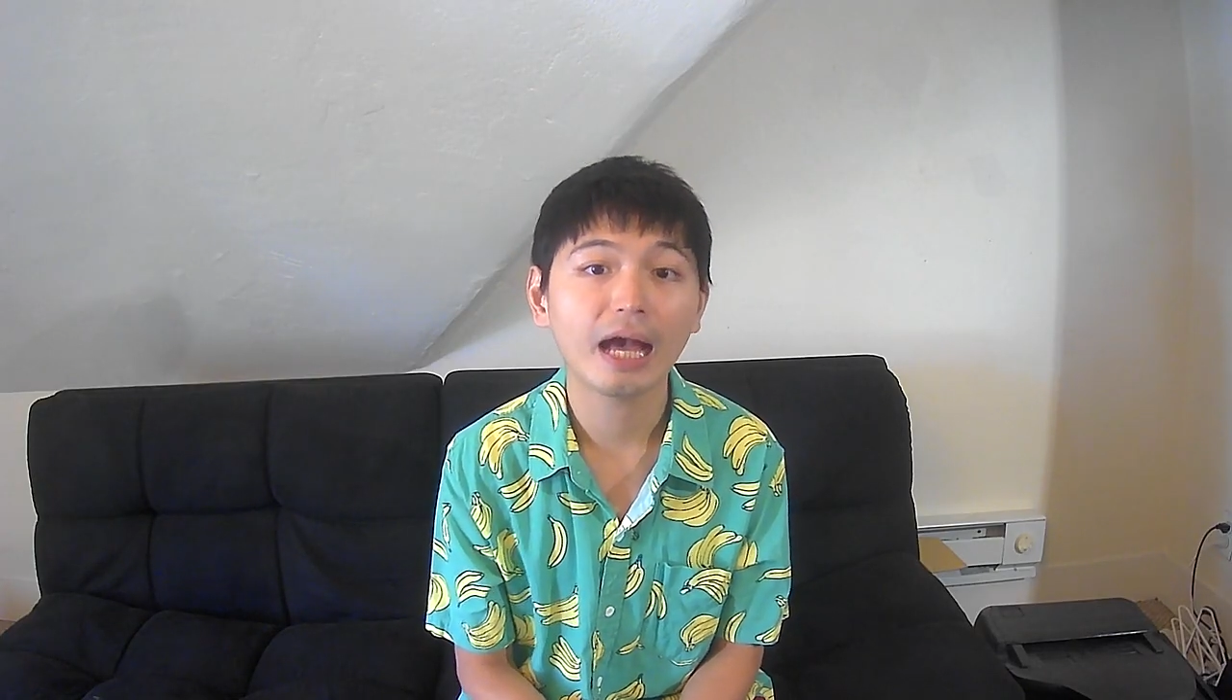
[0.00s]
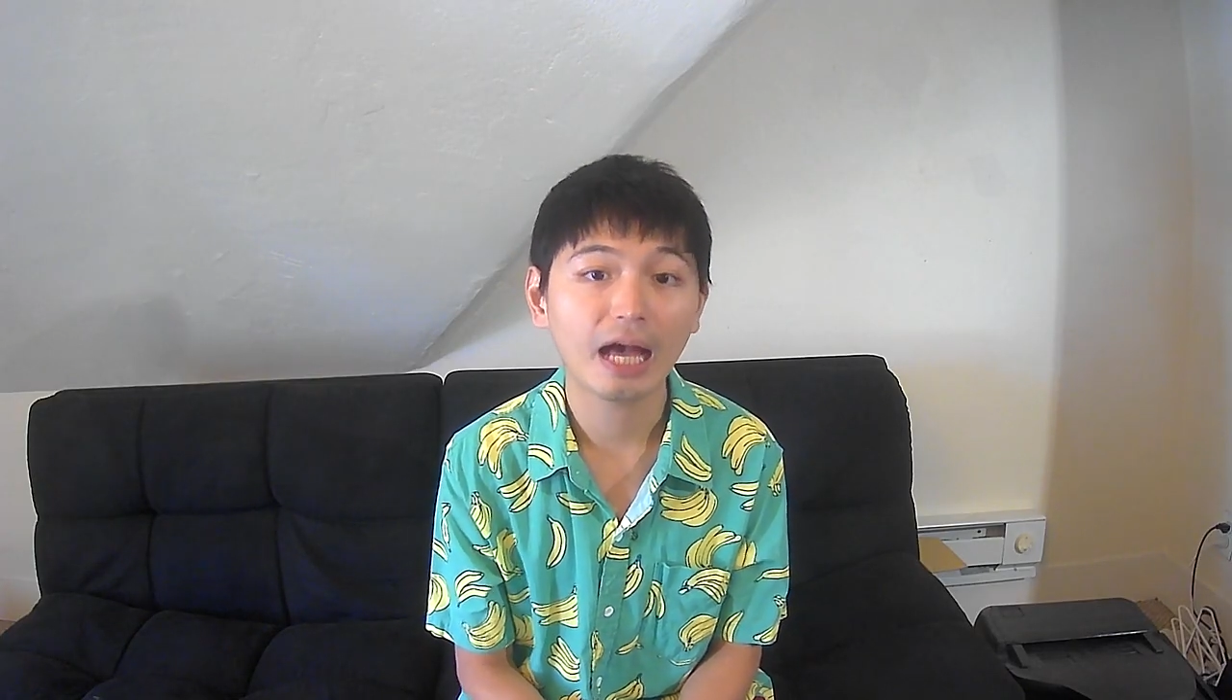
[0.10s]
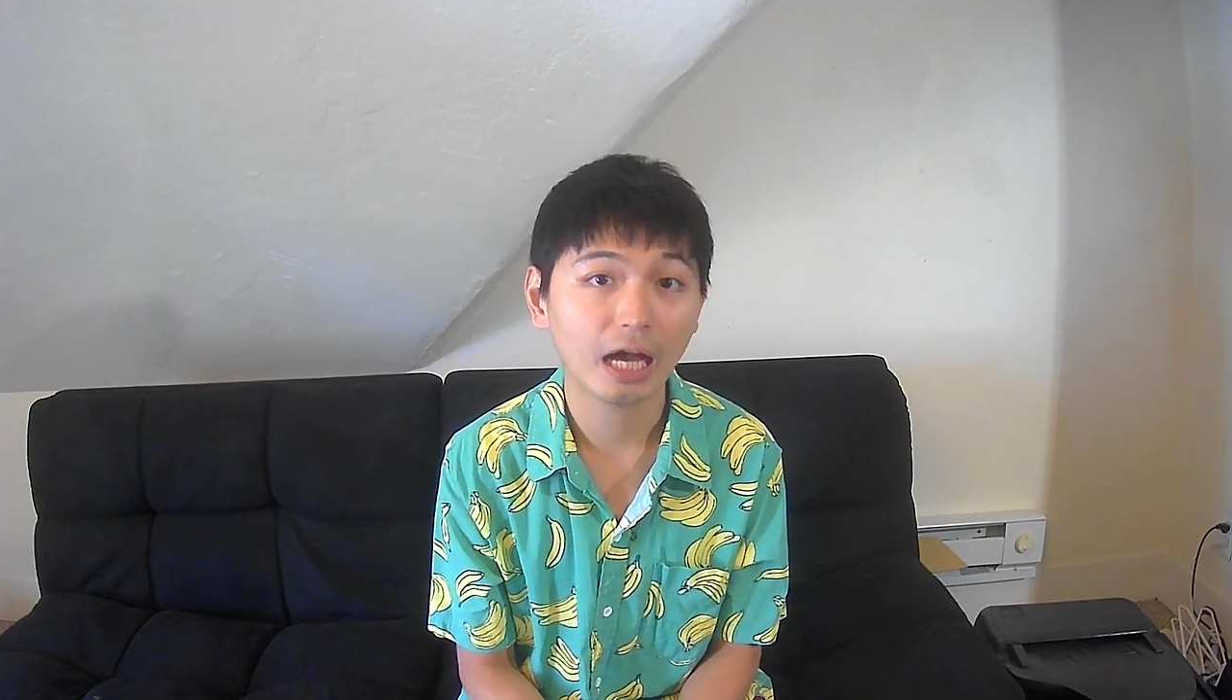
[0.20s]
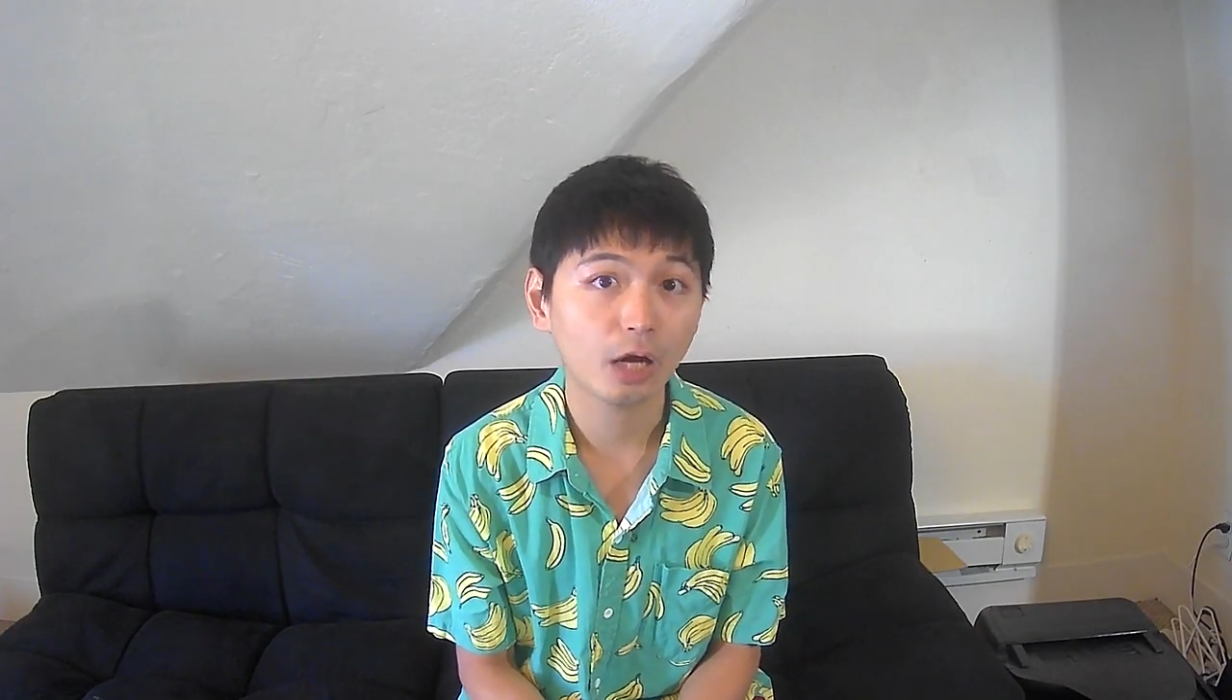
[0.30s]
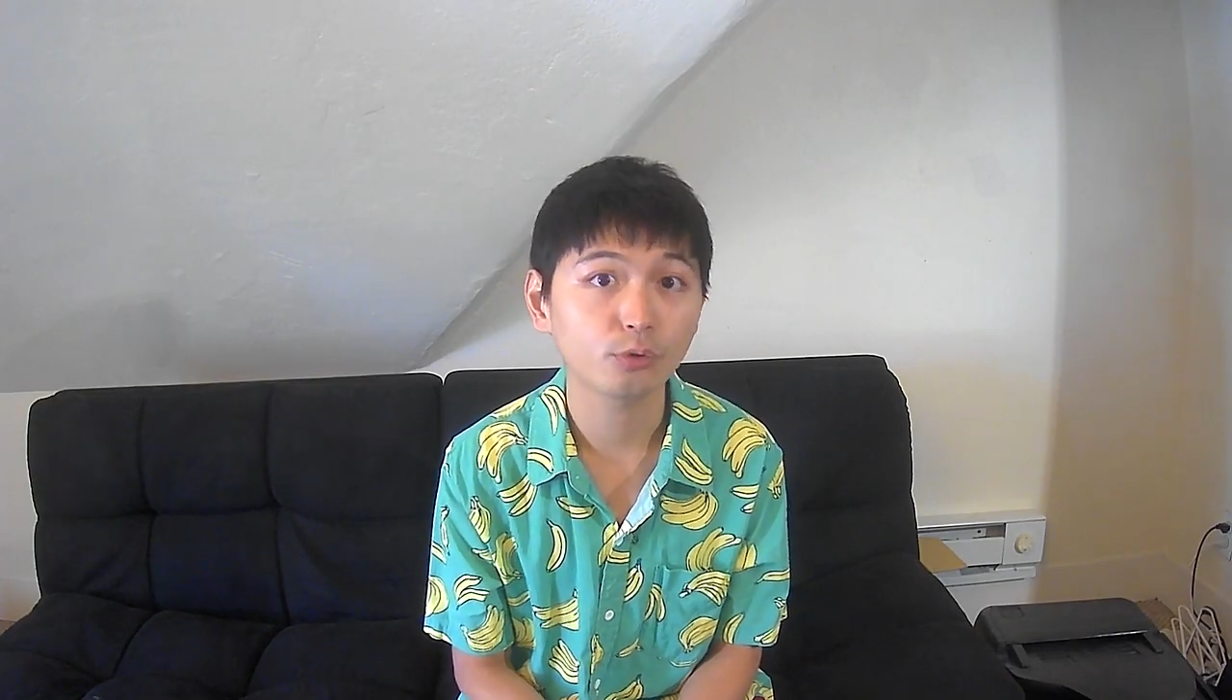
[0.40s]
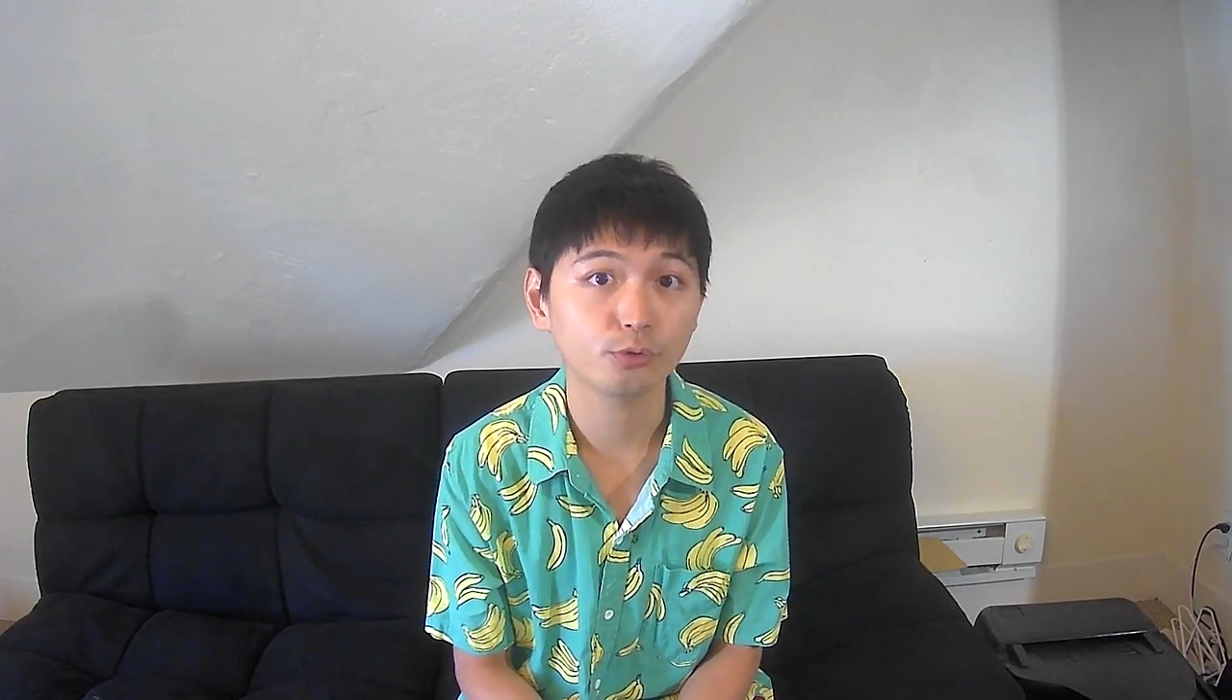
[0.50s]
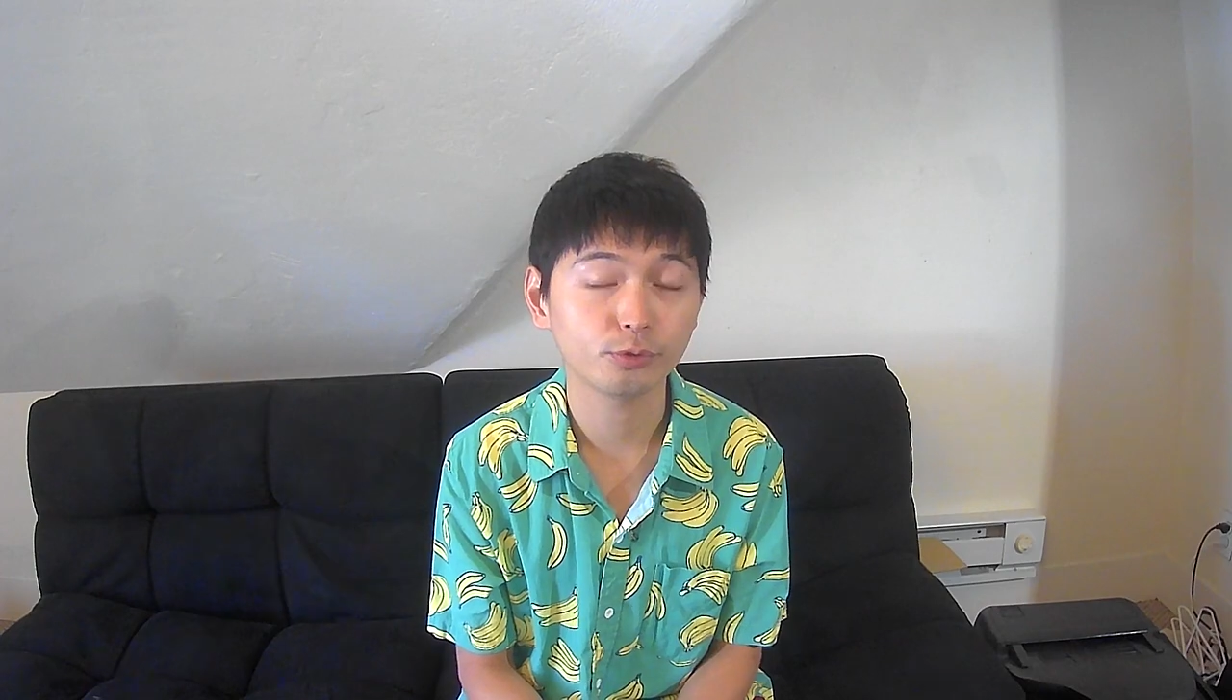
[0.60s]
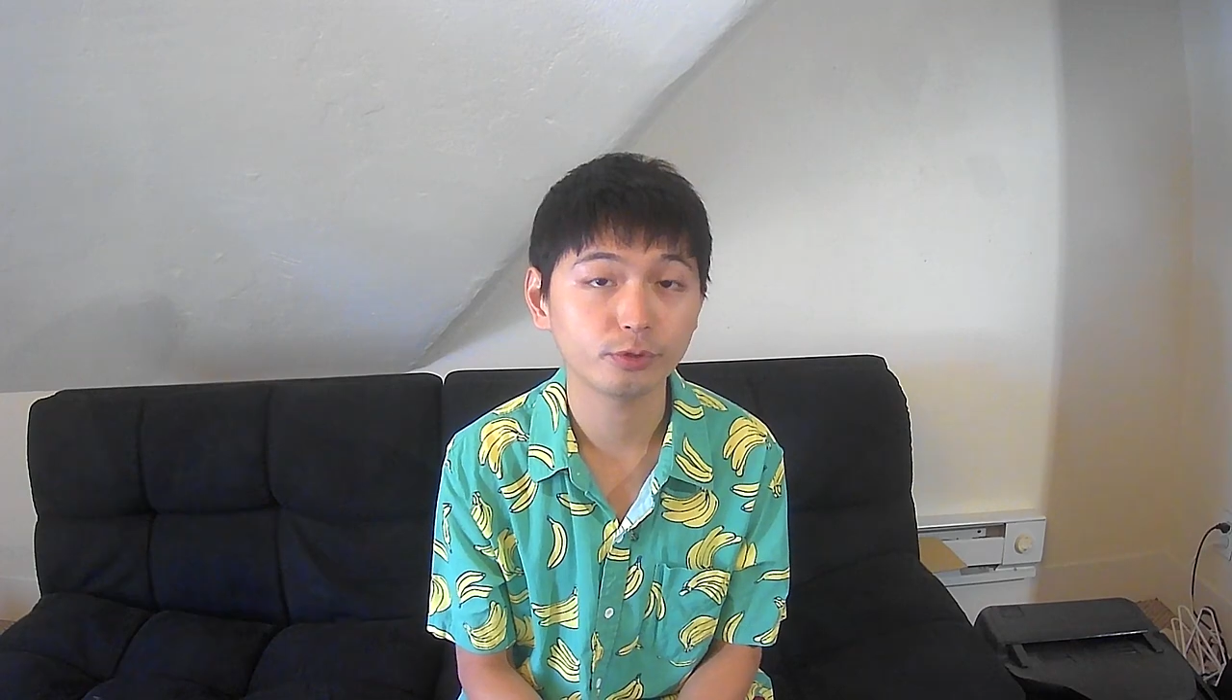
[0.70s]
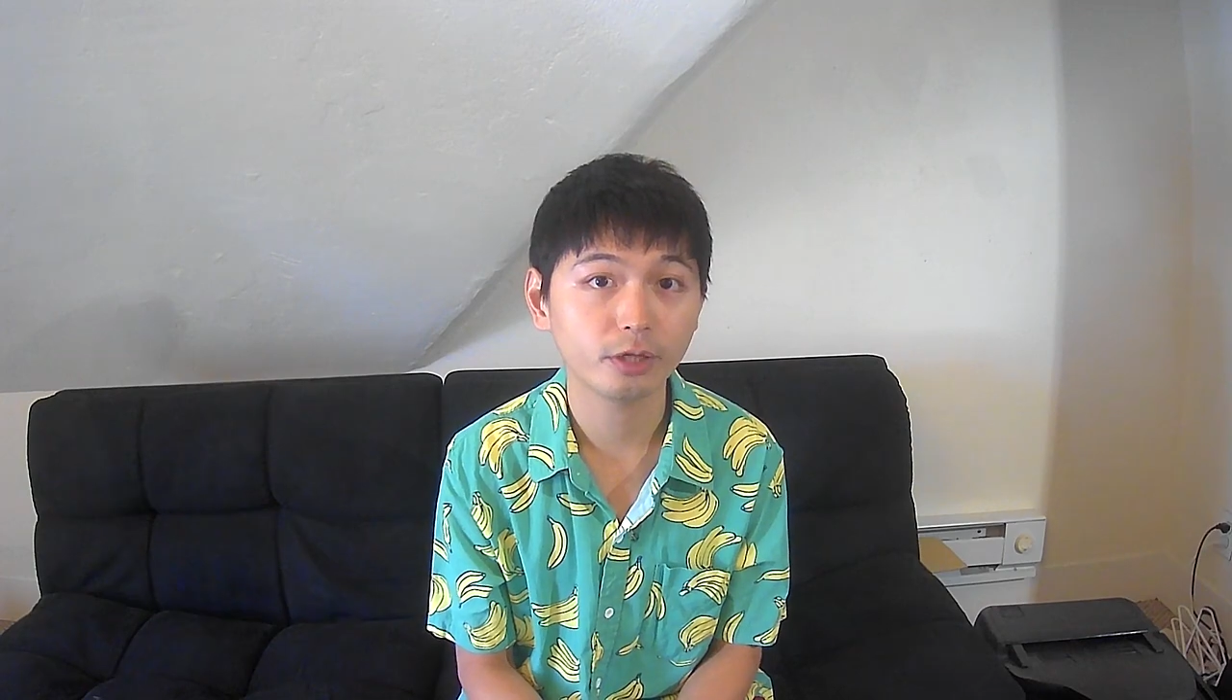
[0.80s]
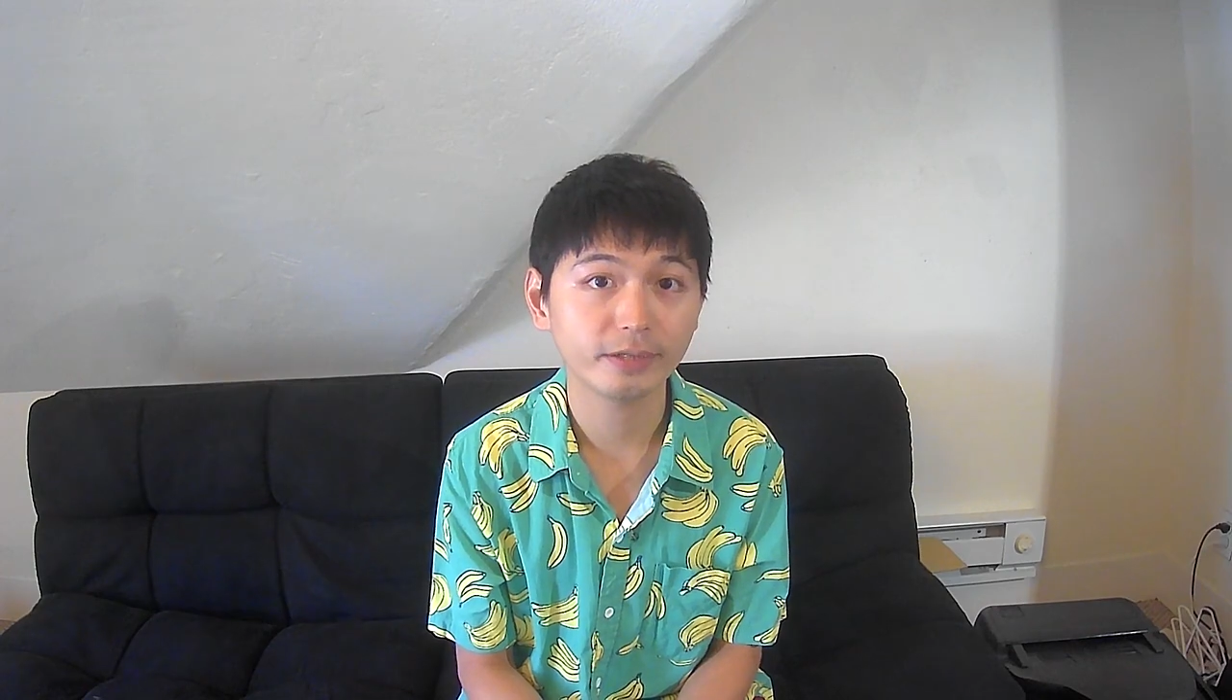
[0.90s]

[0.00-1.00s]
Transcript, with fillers: how do you know